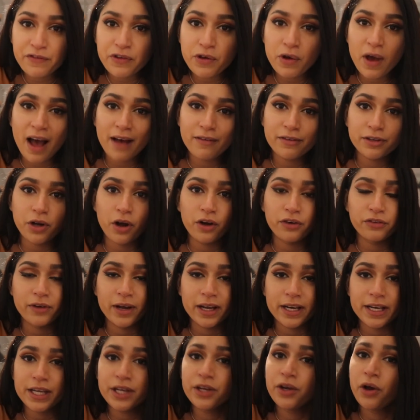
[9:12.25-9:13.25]
you haven't
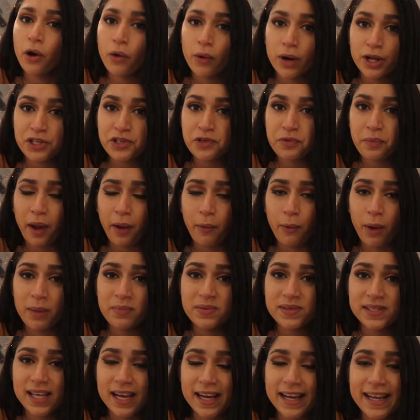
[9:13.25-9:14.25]
already, go onto my
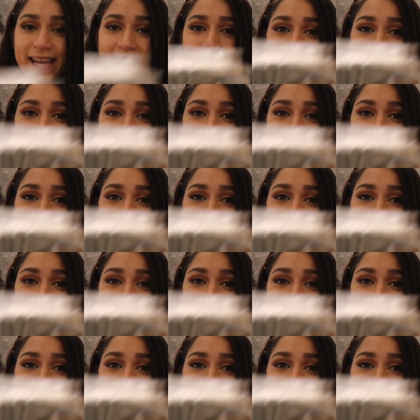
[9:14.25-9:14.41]
website.